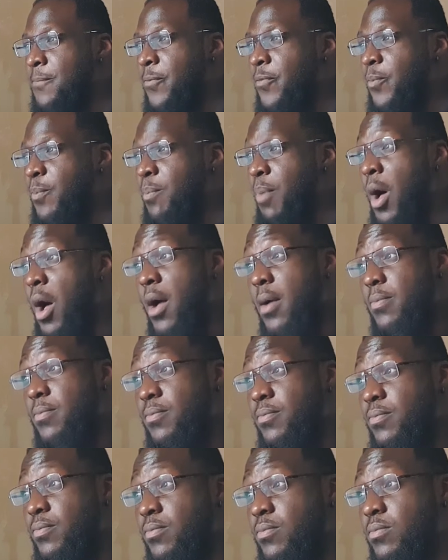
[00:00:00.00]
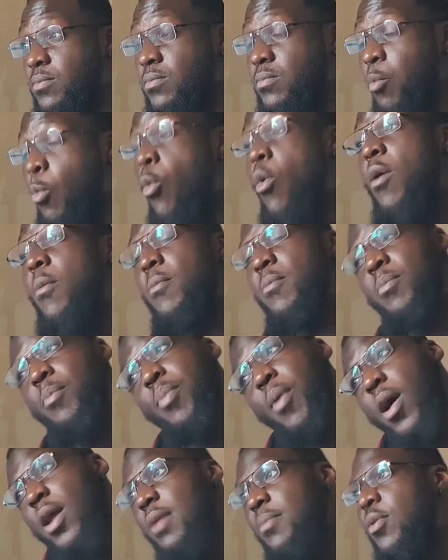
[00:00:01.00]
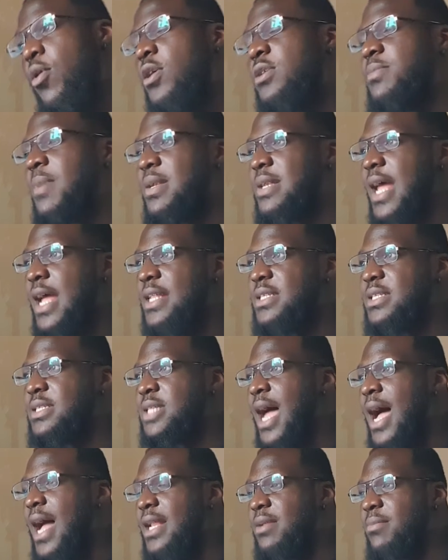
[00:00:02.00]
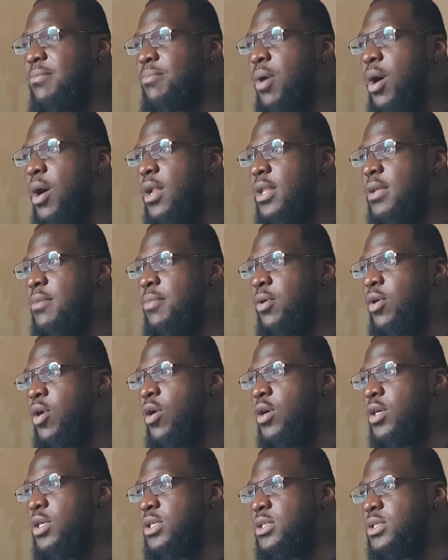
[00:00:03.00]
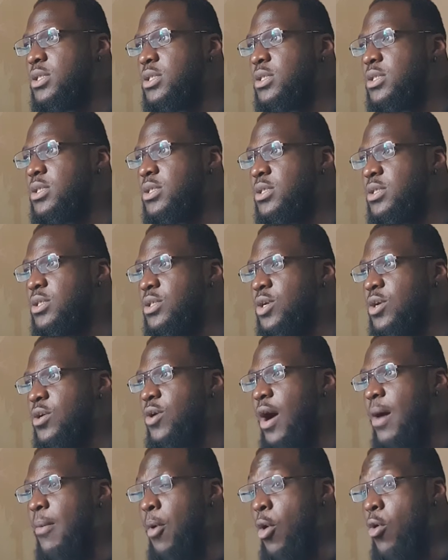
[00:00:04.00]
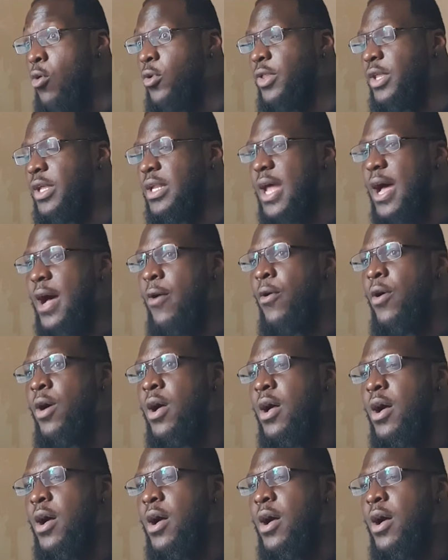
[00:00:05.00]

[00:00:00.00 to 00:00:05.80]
but more partly because my dad has died, and partly because I'm older now.